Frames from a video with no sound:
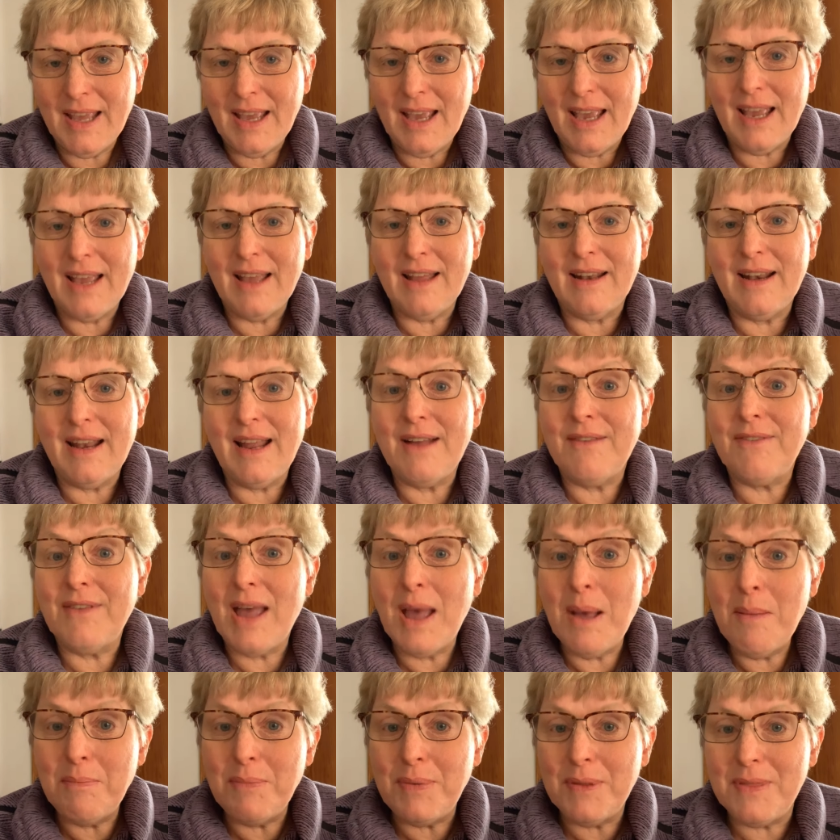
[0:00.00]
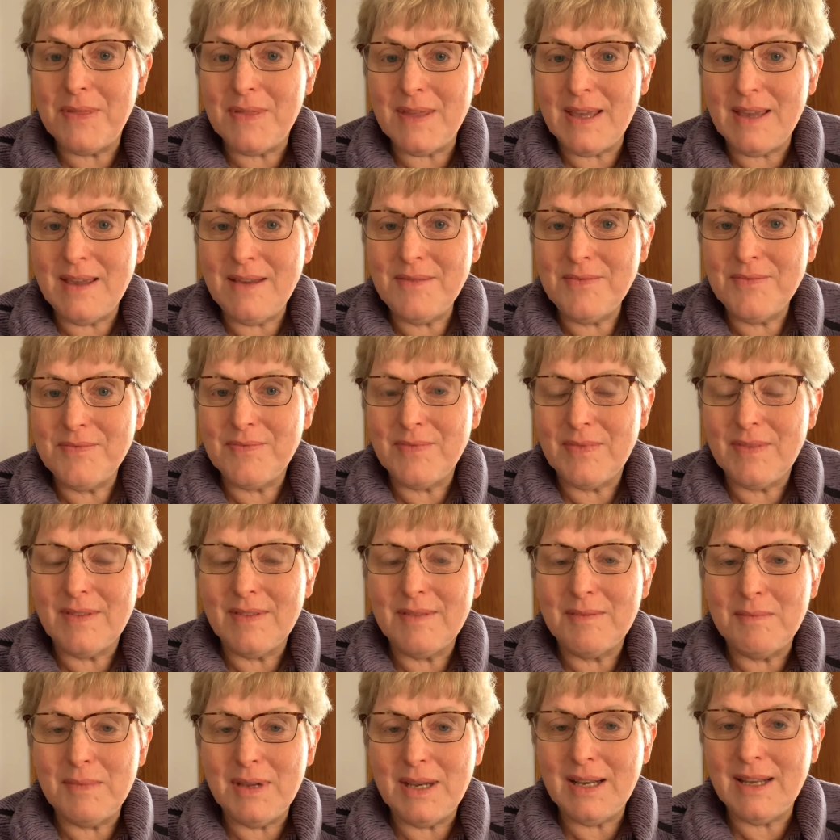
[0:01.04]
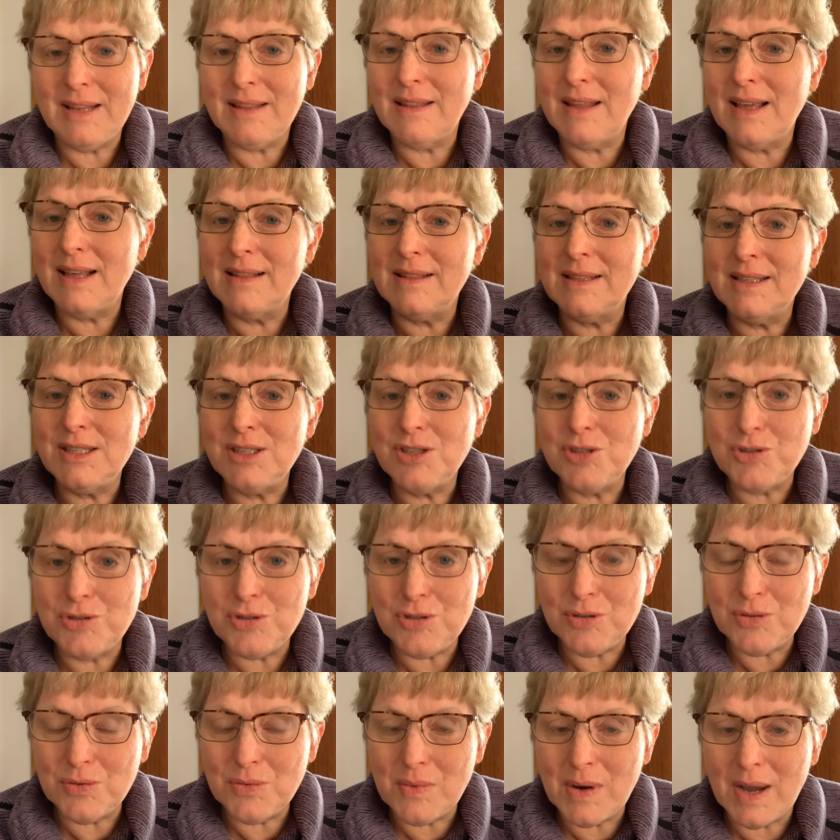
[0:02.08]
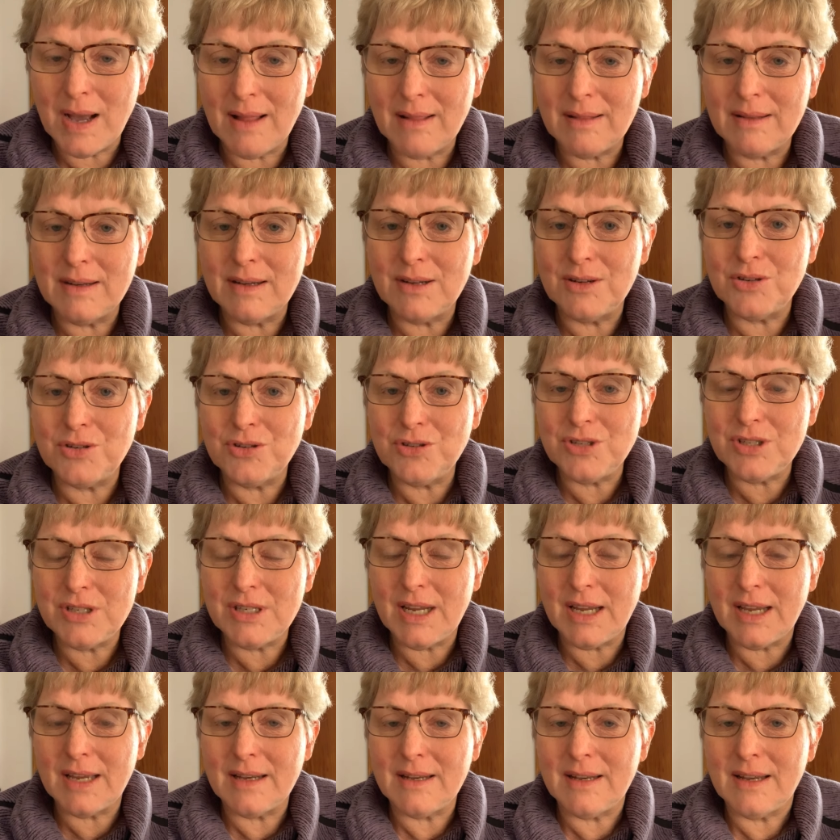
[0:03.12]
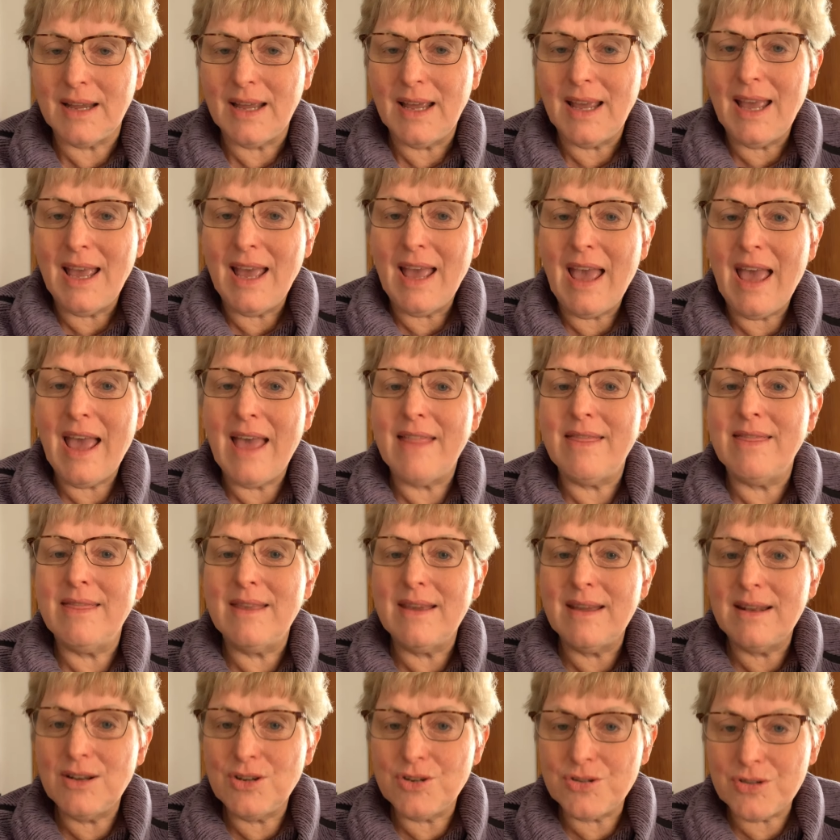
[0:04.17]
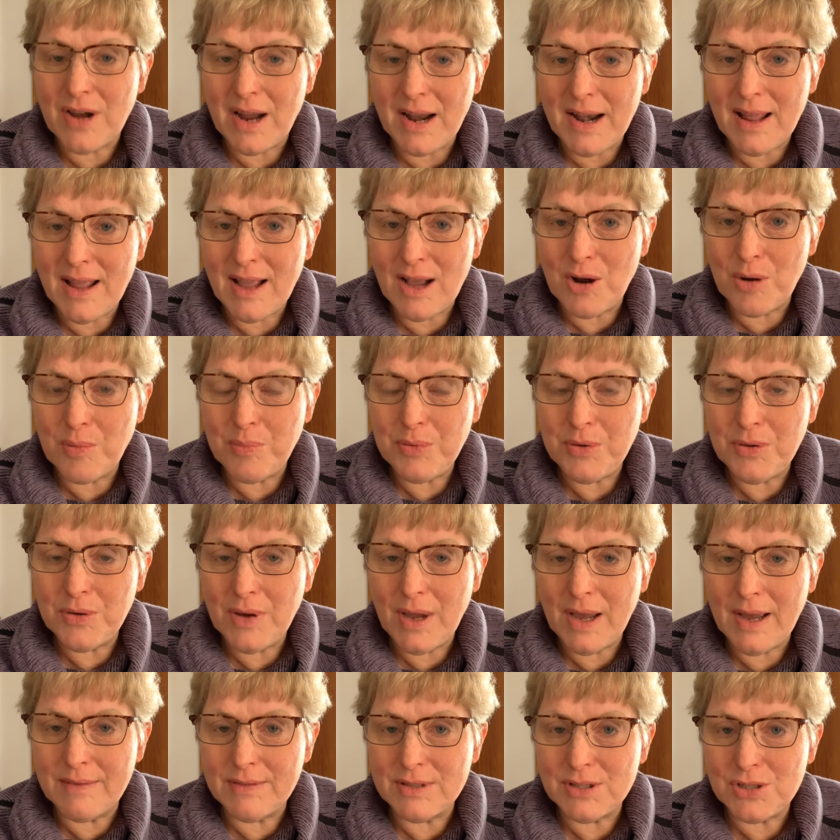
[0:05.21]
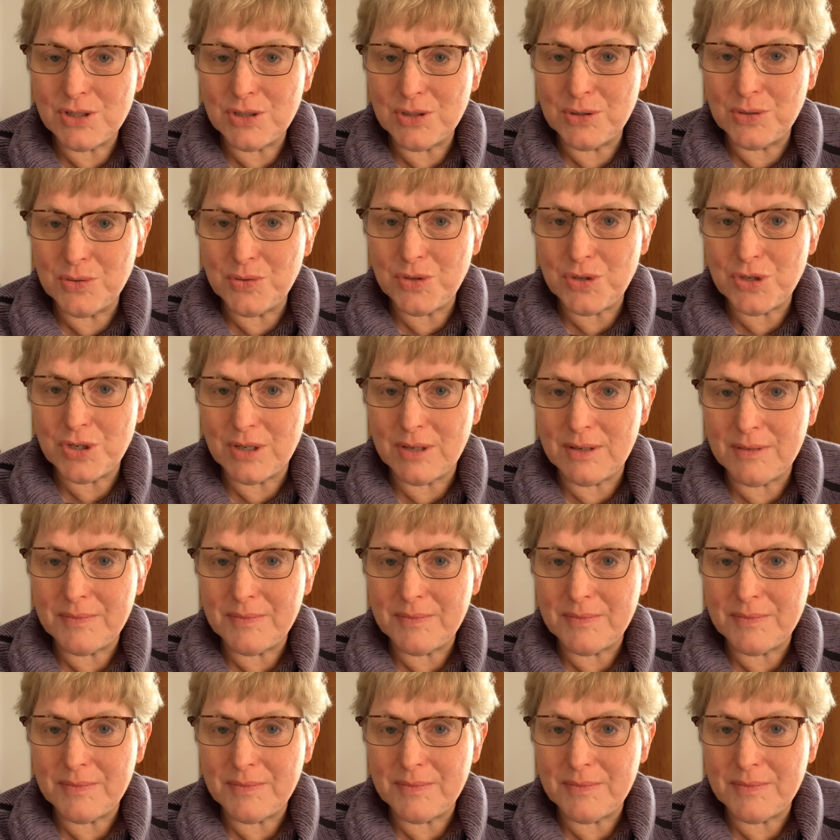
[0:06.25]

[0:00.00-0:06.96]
and have empathy, meaning they listen to you well and understand, and then try to help you have a solution.